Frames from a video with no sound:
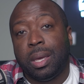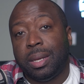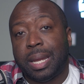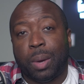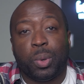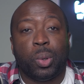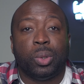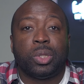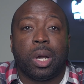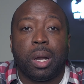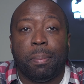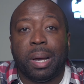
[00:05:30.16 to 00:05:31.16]
Now we're going to
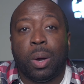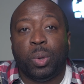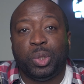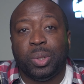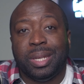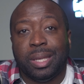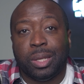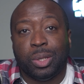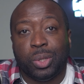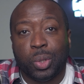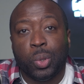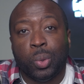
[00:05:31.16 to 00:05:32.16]
talk about what you need to
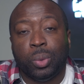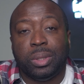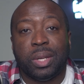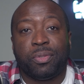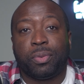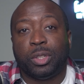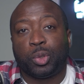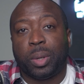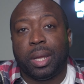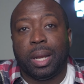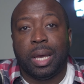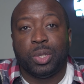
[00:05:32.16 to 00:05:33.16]
do, different
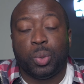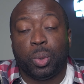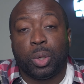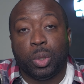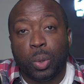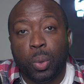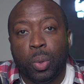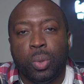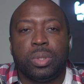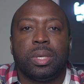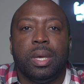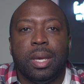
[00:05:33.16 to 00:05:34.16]
trade lines you could
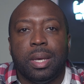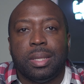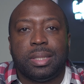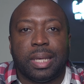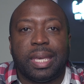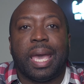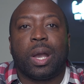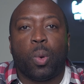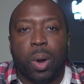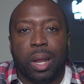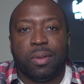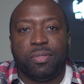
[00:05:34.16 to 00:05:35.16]
use to get
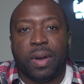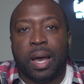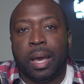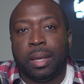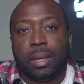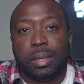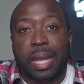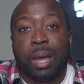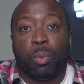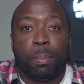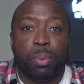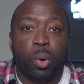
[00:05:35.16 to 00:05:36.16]
qualified
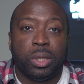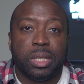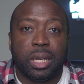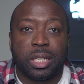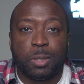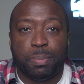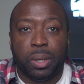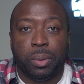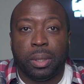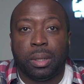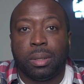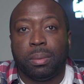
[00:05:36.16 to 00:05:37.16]
that report to
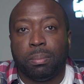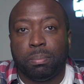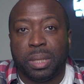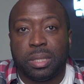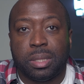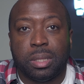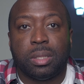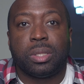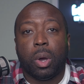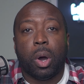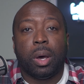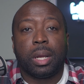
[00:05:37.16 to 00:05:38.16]
Experian Business.
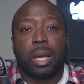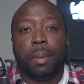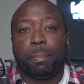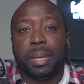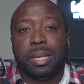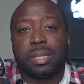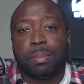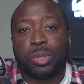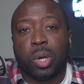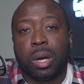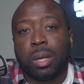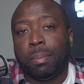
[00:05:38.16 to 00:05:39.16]
All the companies I'm
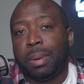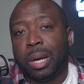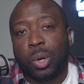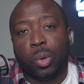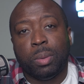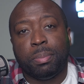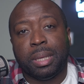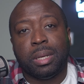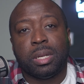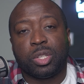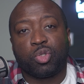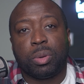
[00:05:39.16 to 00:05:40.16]
talking about going to be in
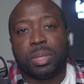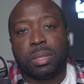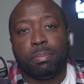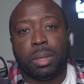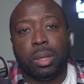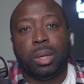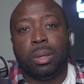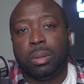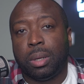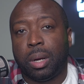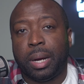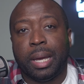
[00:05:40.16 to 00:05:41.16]
the description below.
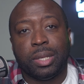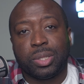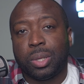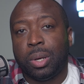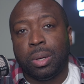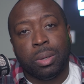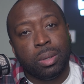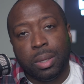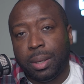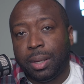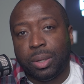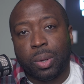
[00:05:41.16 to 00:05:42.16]
All right, so
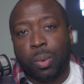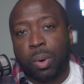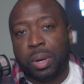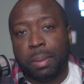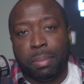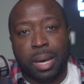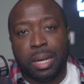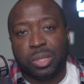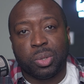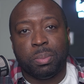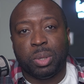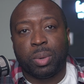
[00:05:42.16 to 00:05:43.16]
don't worry about it.
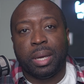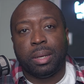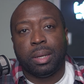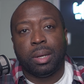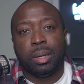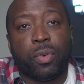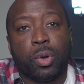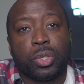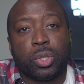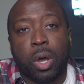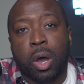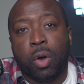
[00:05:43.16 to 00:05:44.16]
It's going to be right there.
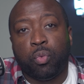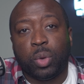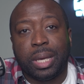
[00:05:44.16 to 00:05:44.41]
First off, we